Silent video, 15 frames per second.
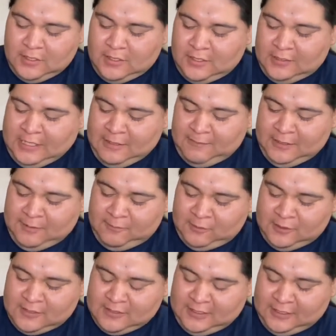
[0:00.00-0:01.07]
And that made more
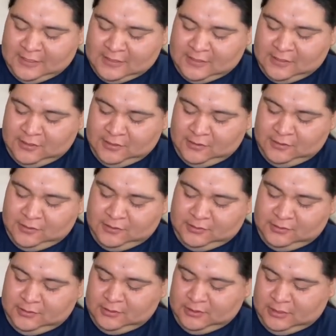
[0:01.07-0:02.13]
sense too.
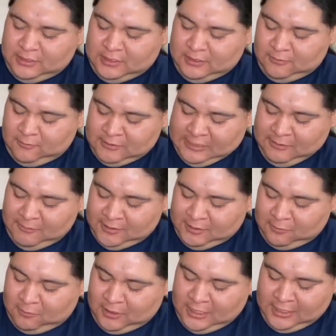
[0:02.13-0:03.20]
Same with the
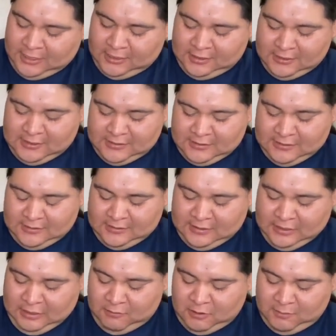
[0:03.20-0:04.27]
wires,
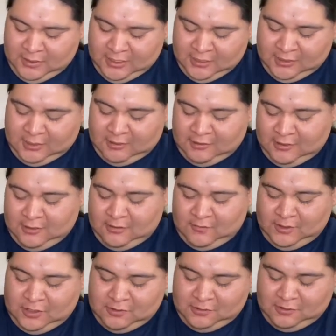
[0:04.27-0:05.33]
they would be there
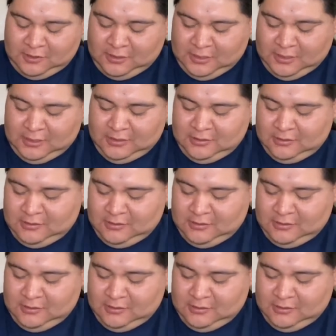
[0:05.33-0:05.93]
individually.